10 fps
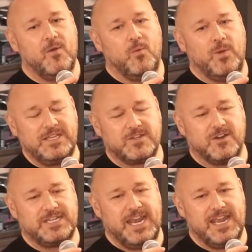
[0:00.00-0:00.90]
we
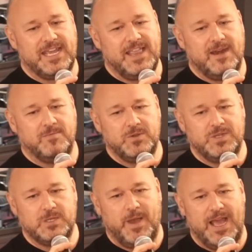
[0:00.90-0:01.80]
start dating, and then I'm doing
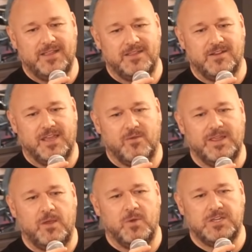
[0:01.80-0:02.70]
this pilot, and they're like,
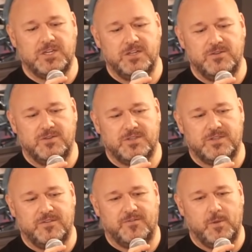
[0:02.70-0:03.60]
well, they want you to lose
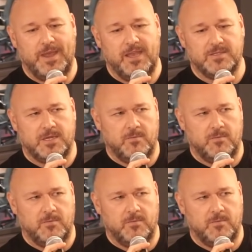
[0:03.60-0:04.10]
a few pounds.